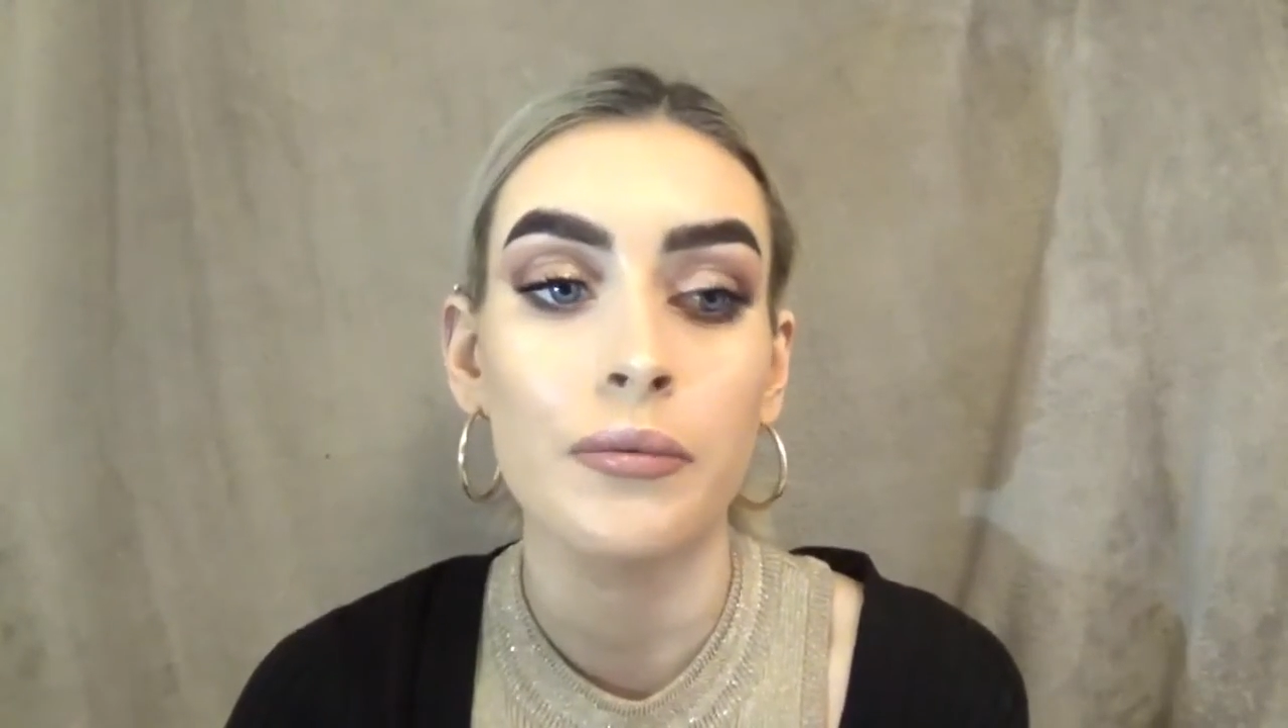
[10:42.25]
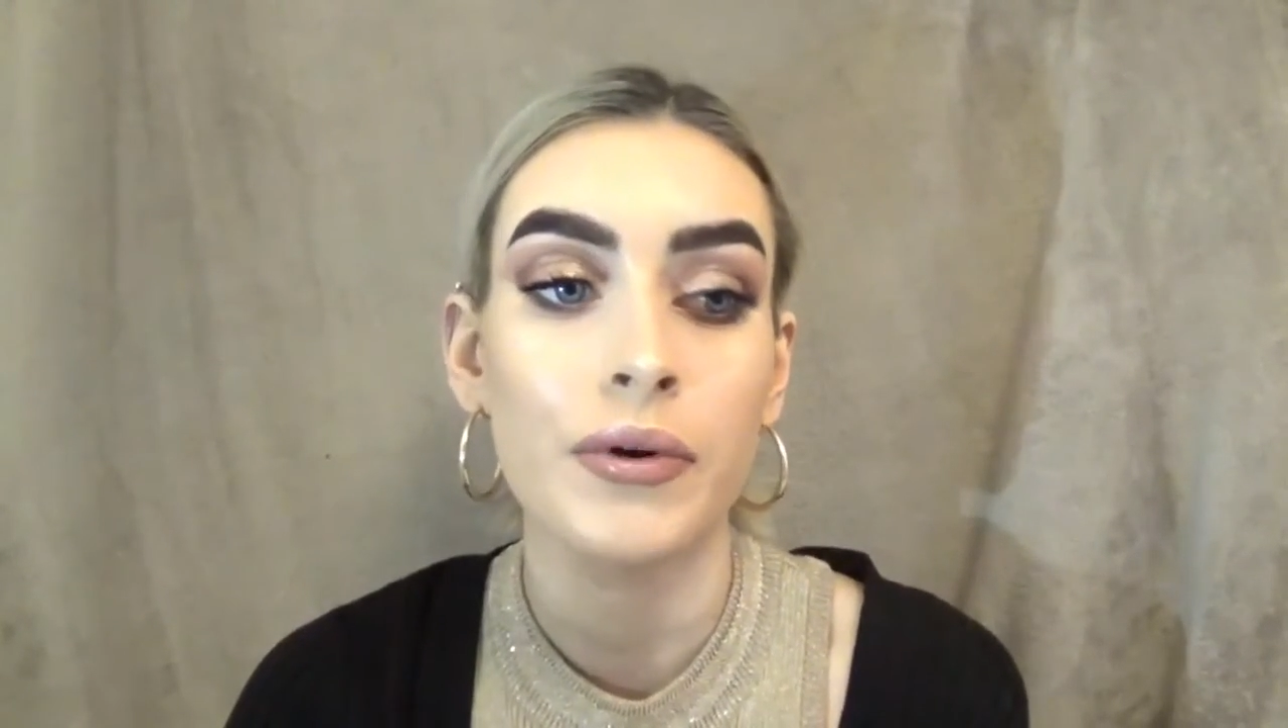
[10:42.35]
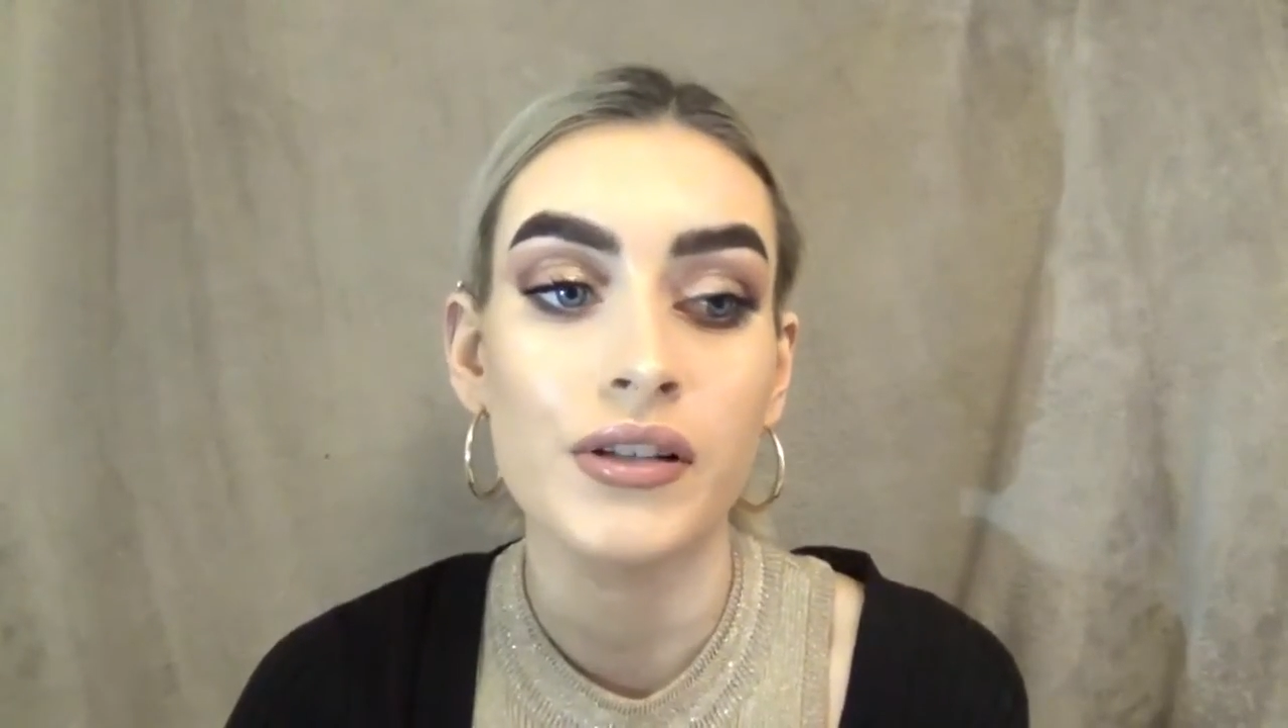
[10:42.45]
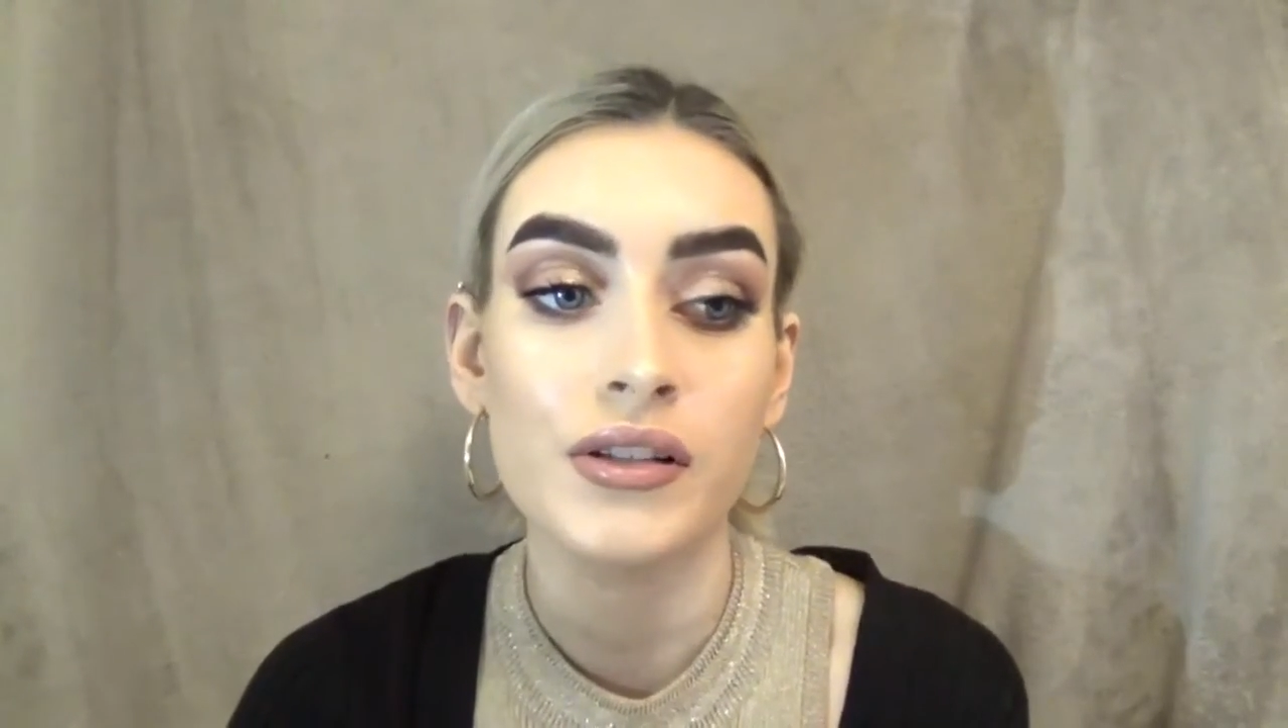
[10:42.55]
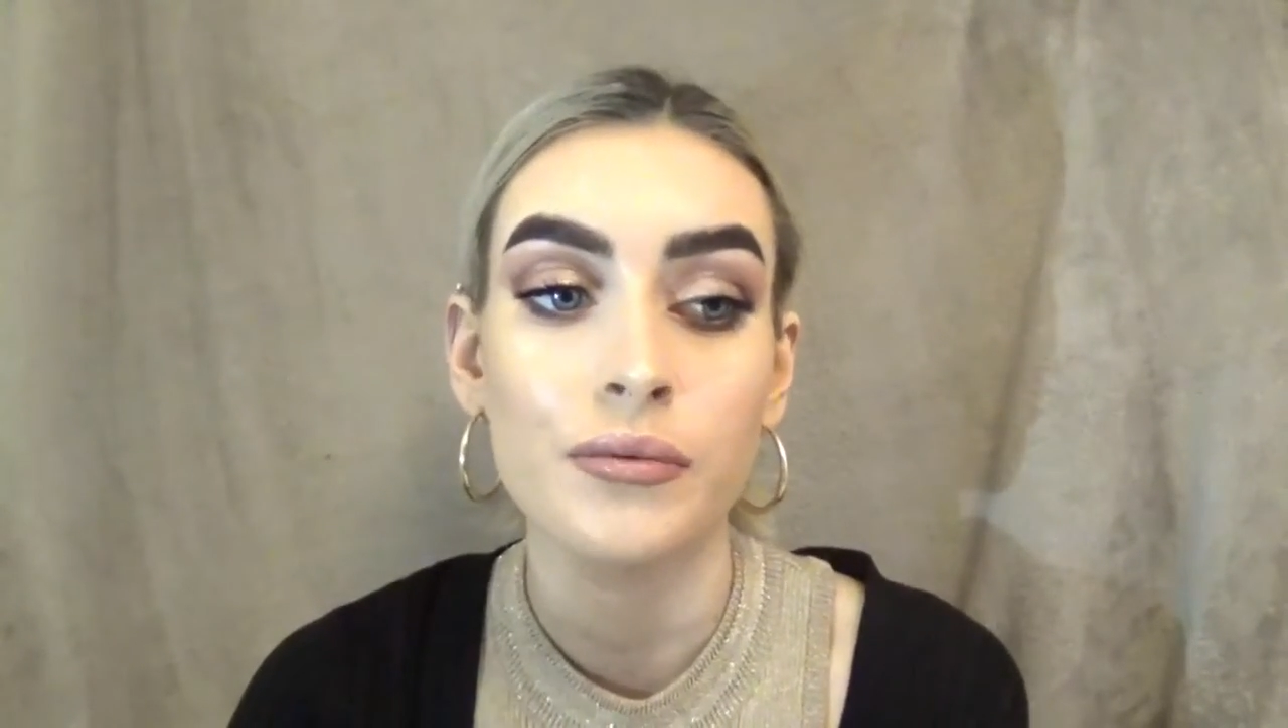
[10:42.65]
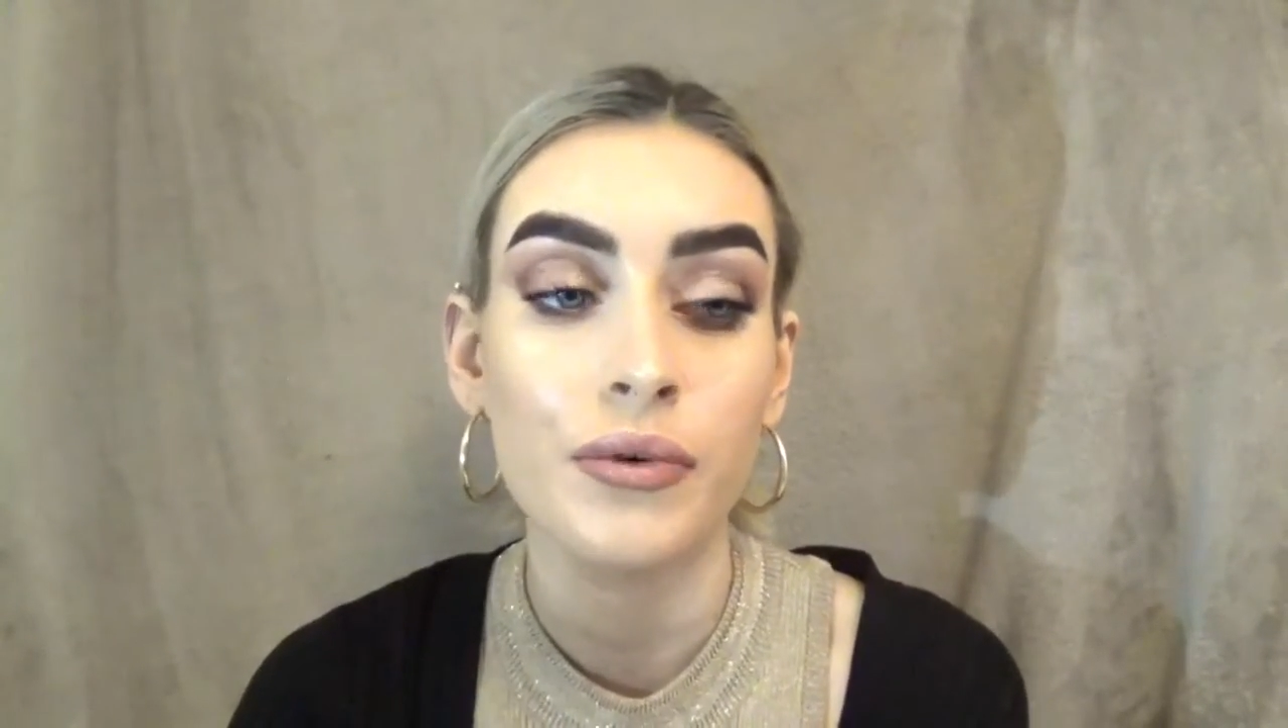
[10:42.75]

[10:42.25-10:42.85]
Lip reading: personal